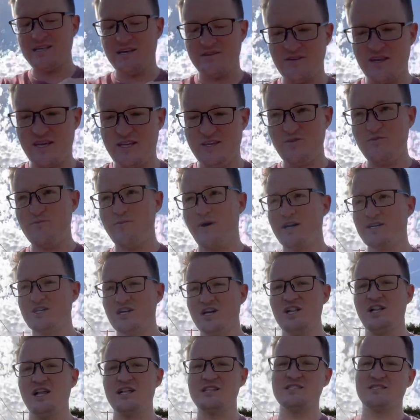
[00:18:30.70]
I said too much.
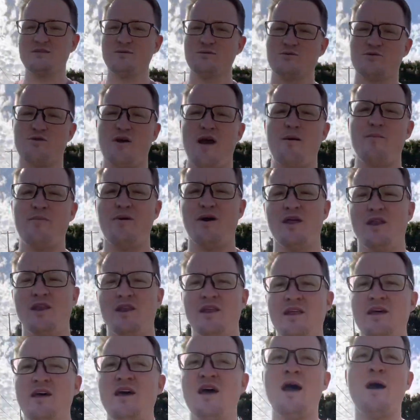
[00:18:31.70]
Click the subscribe button.
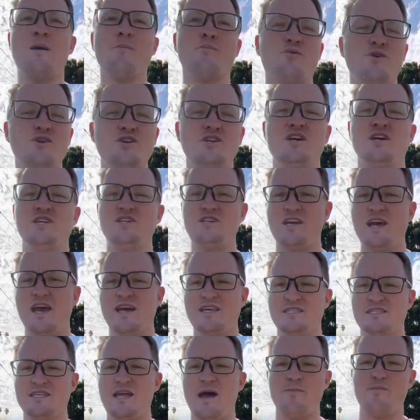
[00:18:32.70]
Appreciate you guys
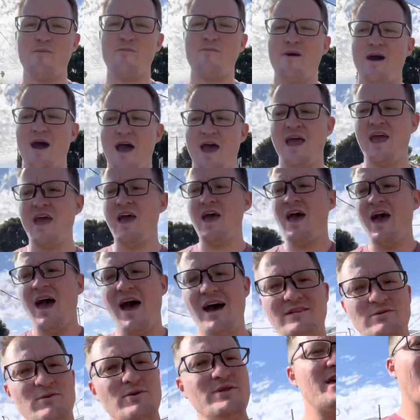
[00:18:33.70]
stopping by.
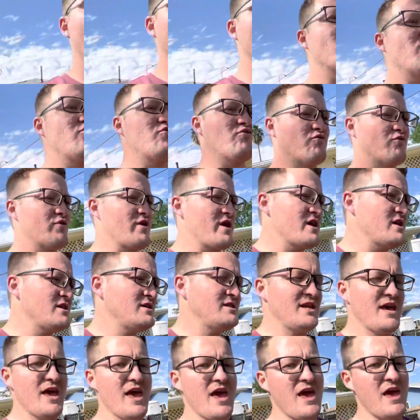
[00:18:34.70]
As always, have a great
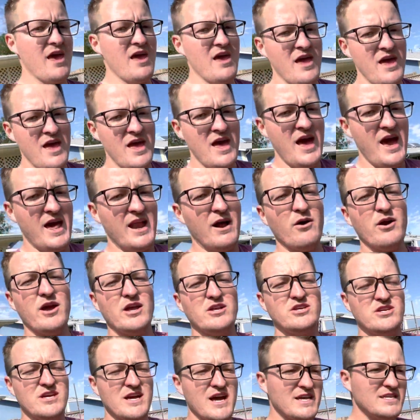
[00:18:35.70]
day. And I'll catch
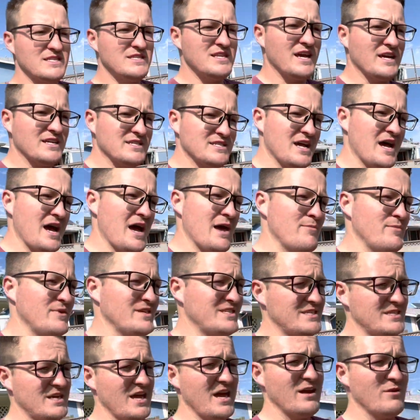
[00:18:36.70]
you guys next time. This
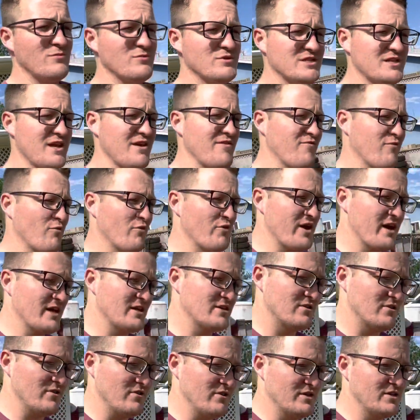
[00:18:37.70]
is Hayden State 48
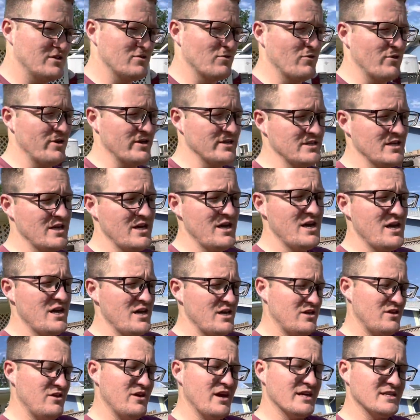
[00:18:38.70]
Turtle and Tortoise.
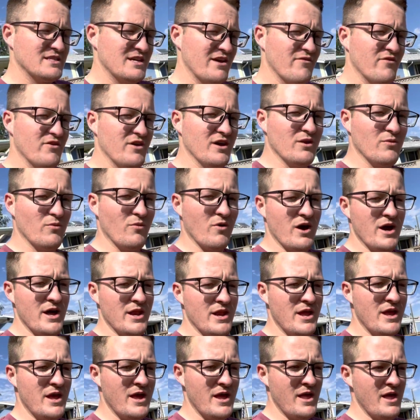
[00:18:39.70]
You guys have a good one.
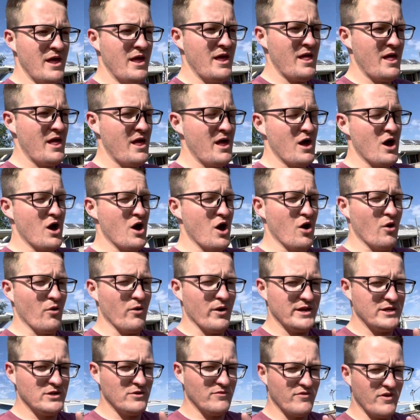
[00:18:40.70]
Oh,
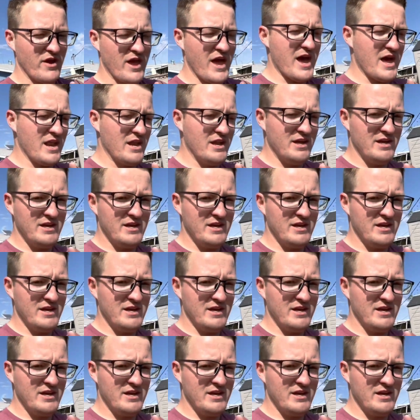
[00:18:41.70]
and don't forget,